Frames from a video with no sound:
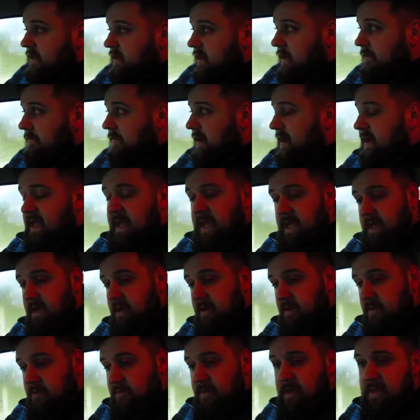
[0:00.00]
Come back
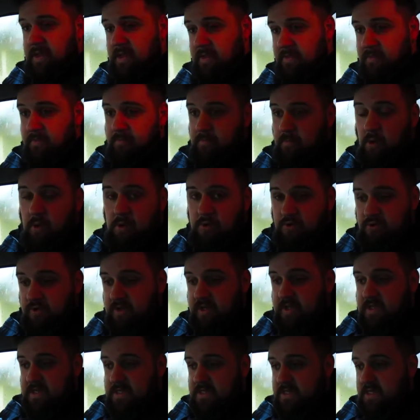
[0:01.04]
here with more
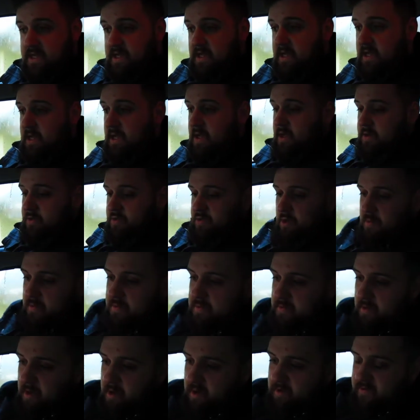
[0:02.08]
drinks. Drop
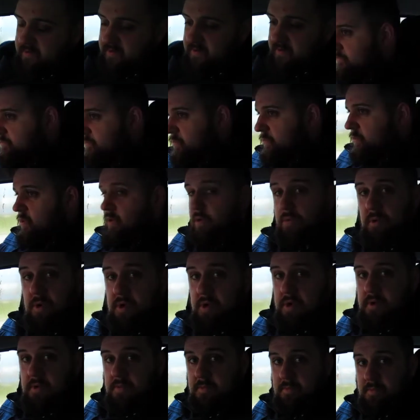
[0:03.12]
them off. Go to
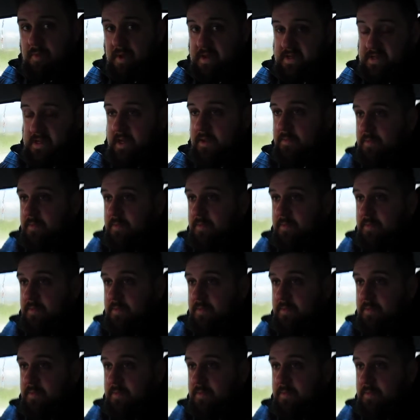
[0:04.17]
work basically